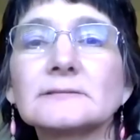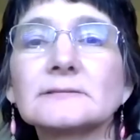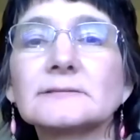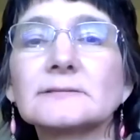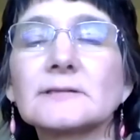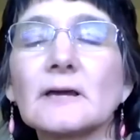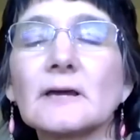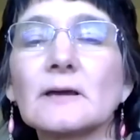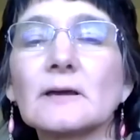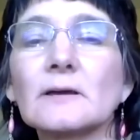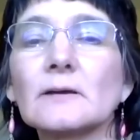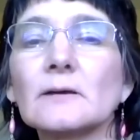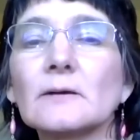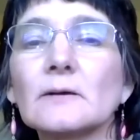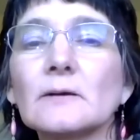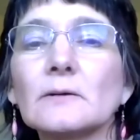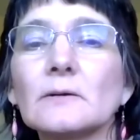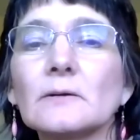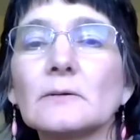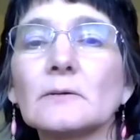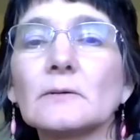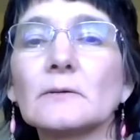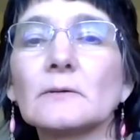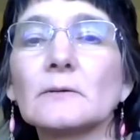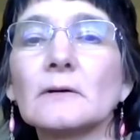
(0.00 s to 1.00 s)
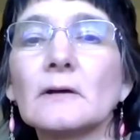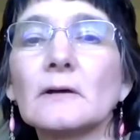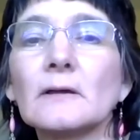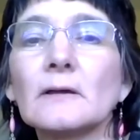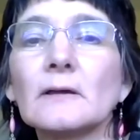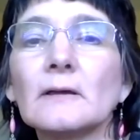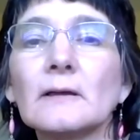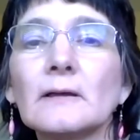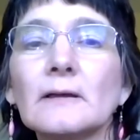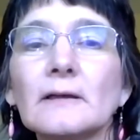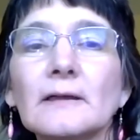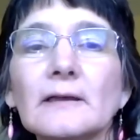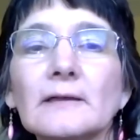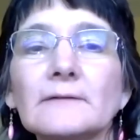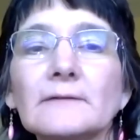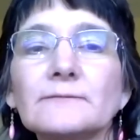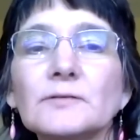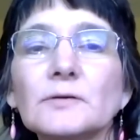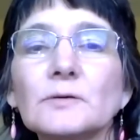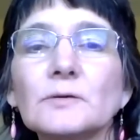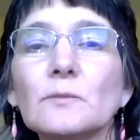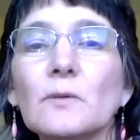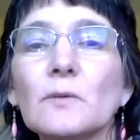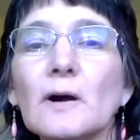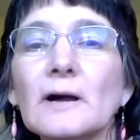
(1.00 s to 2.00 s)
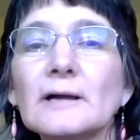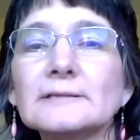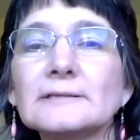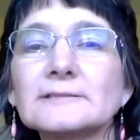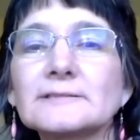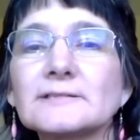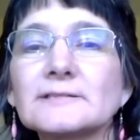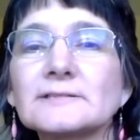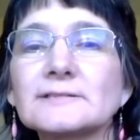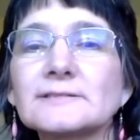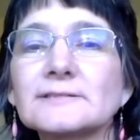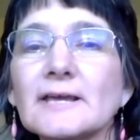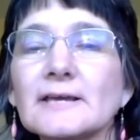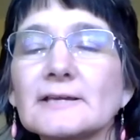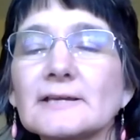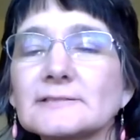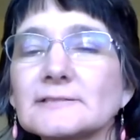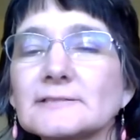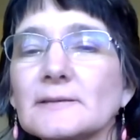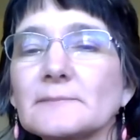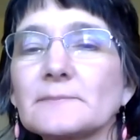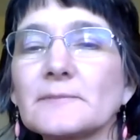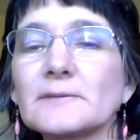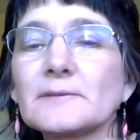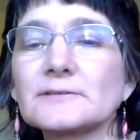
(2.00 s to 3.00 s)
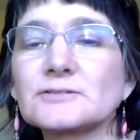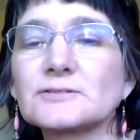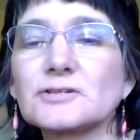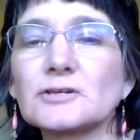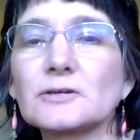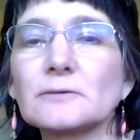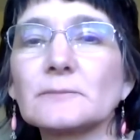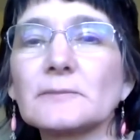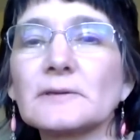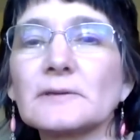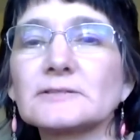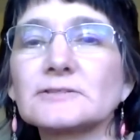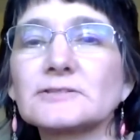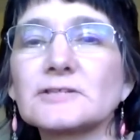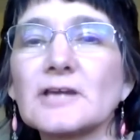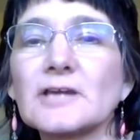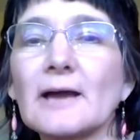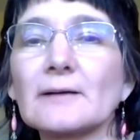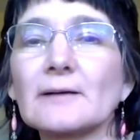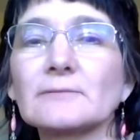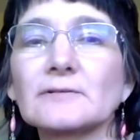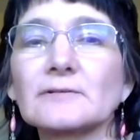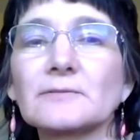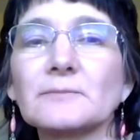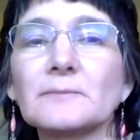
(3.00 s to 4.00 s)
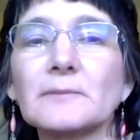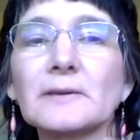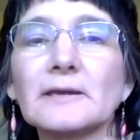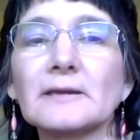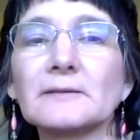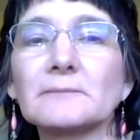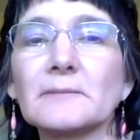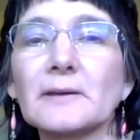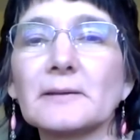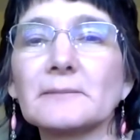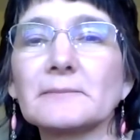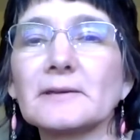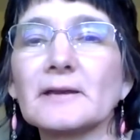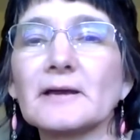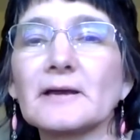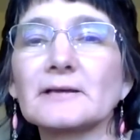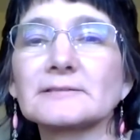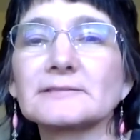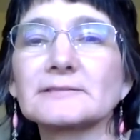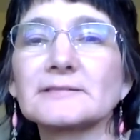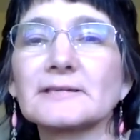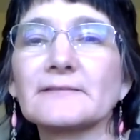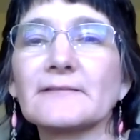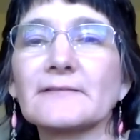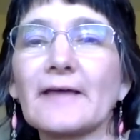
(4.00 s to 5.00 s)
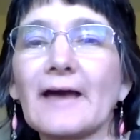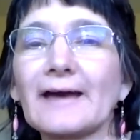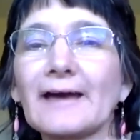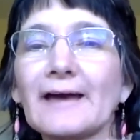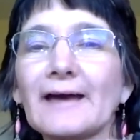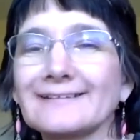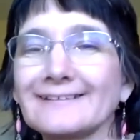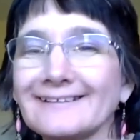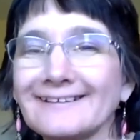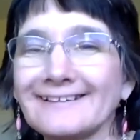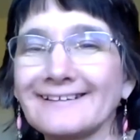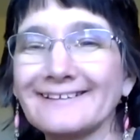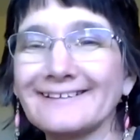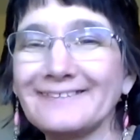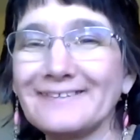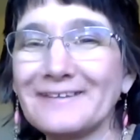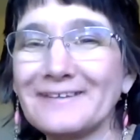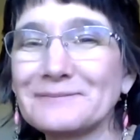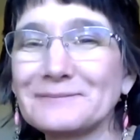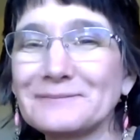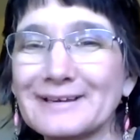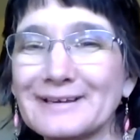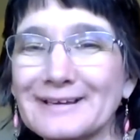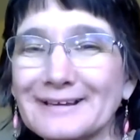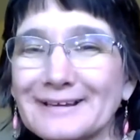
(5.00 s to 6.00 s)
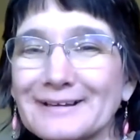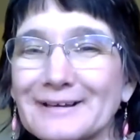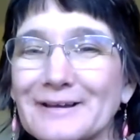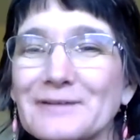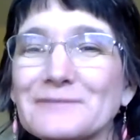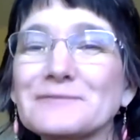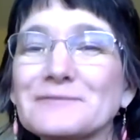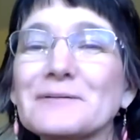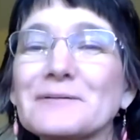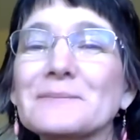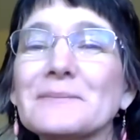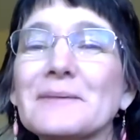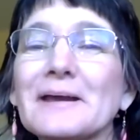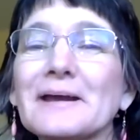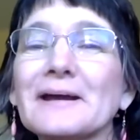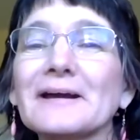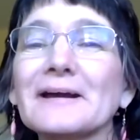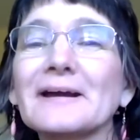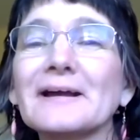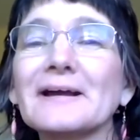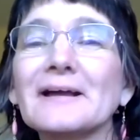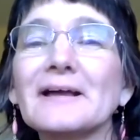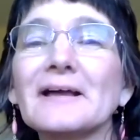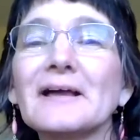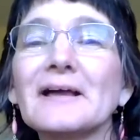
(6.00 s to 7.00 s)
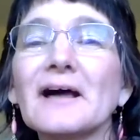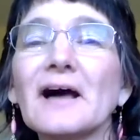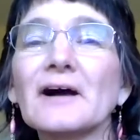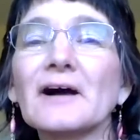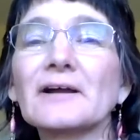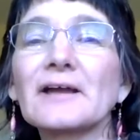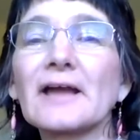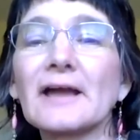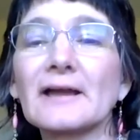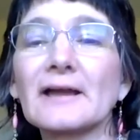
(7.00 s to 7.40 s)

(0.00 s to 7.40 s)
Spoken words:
So if you want to say something to me, chat with me, and maybe I'll see that. And then we could go from there. Okay.